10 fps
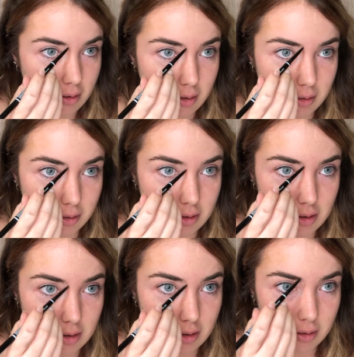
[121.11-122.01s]
all the
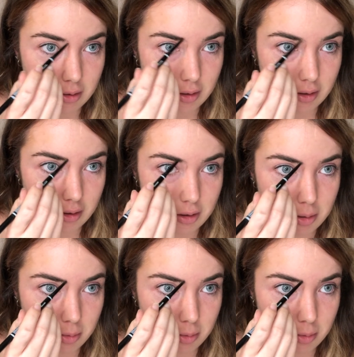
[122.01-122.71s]
details are gonna go